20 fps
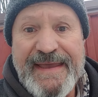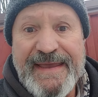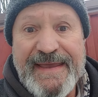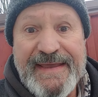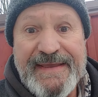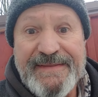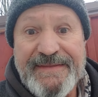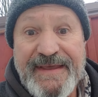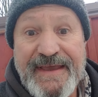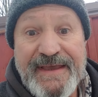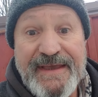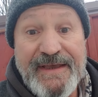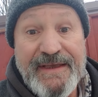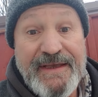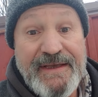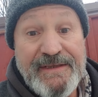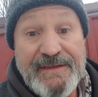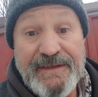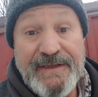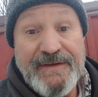And they
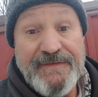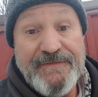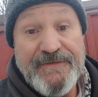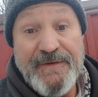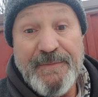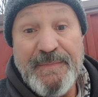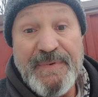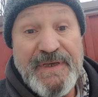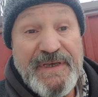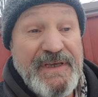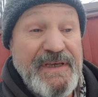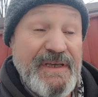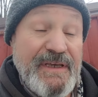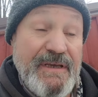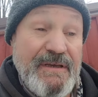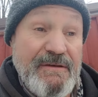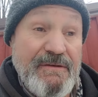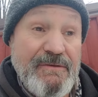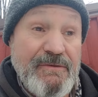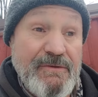live to be,
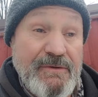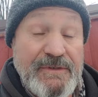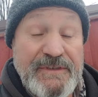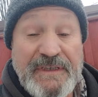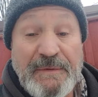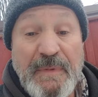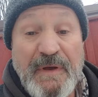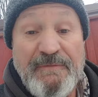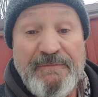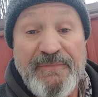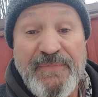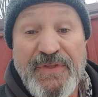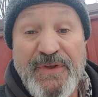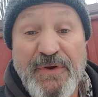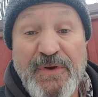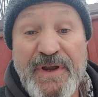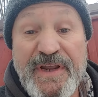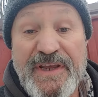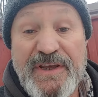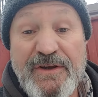oh, some of them
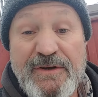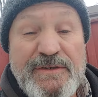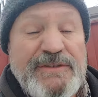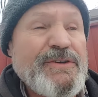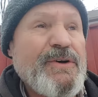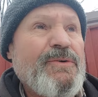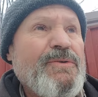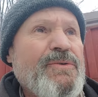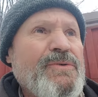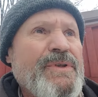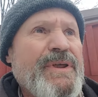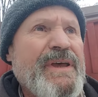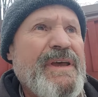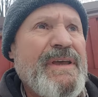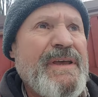30 years old.